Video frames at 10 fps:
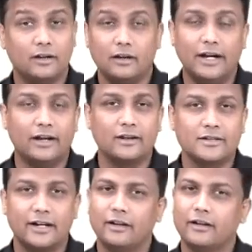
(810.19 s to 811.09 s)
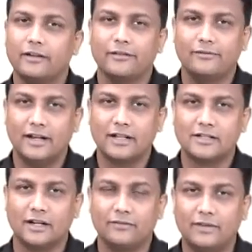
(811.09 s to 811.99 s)
lateral side
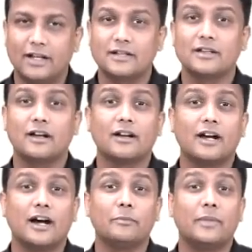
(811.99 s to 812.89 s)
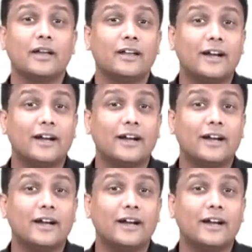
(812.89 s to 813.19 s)
flexor, flexor carpi